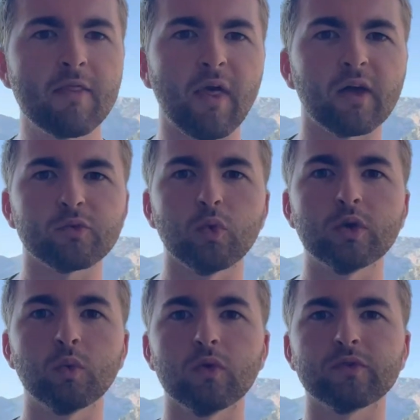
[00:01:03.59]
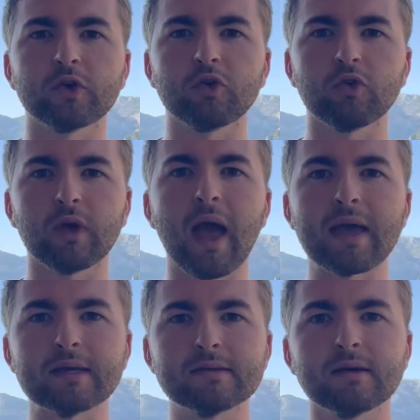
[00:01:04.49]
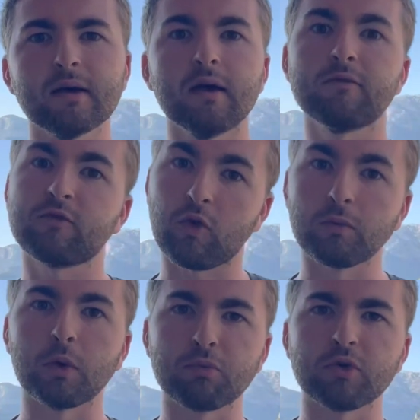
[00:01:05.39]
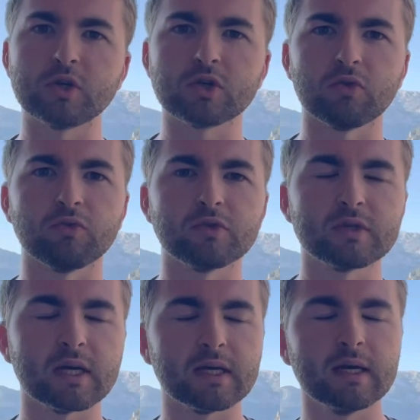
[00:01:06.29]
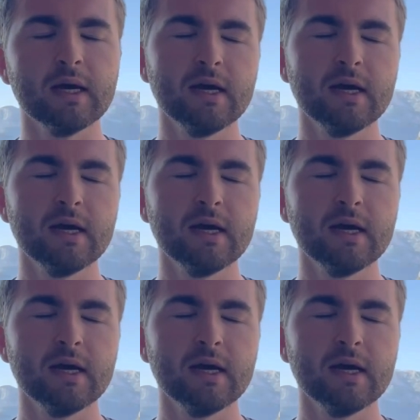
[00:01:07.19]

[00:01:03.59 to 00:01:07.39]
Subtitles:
That's what you want to create from your pre-shot routine.